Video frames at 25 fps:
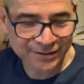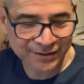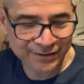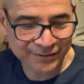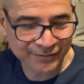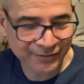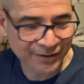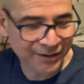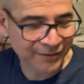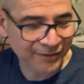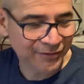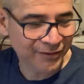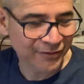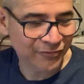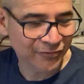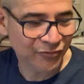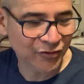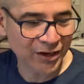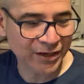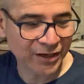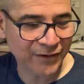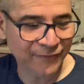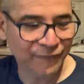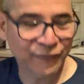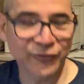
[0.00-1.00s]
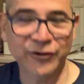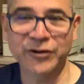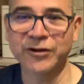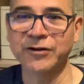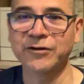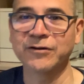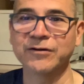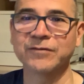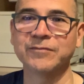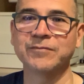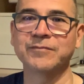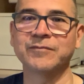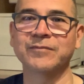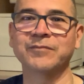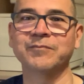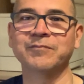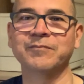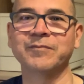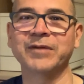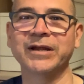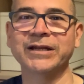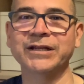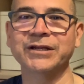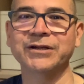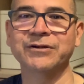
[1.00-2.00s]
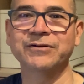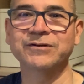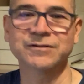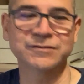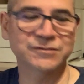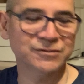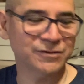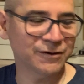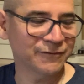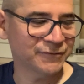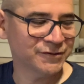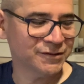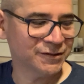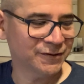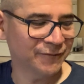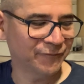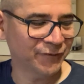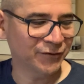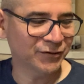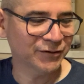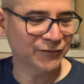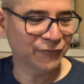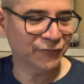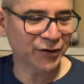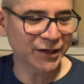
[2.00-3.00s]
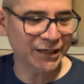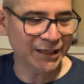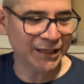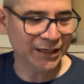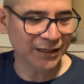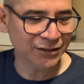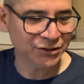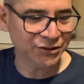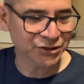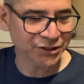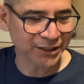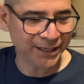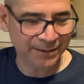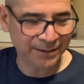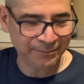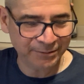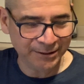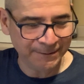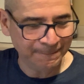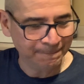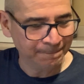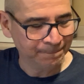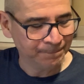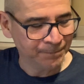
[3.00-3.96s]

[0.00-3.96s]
thank you for your many years of service in the field of radiology, Gambi.